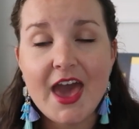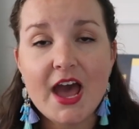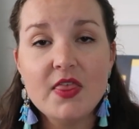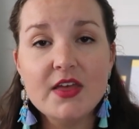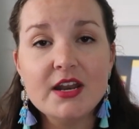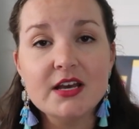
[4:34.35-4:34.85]

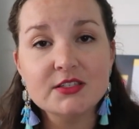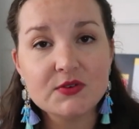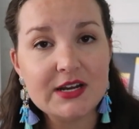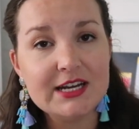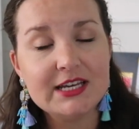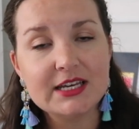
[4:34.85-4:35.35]
and then as a
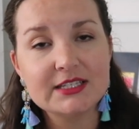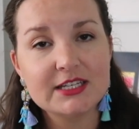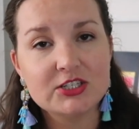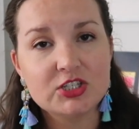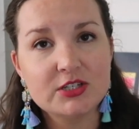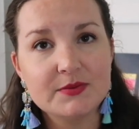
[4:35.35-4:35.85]
writing
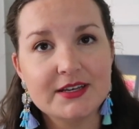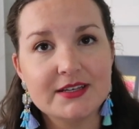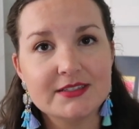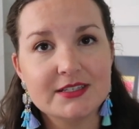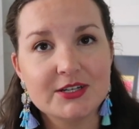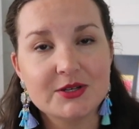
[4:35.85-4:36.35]
extension,
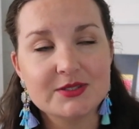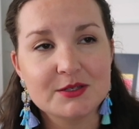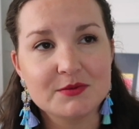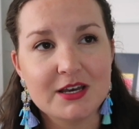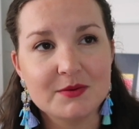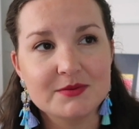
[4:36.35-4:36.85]
because you know
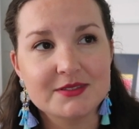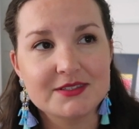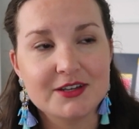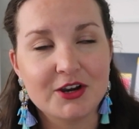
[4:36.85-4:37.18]
sometimes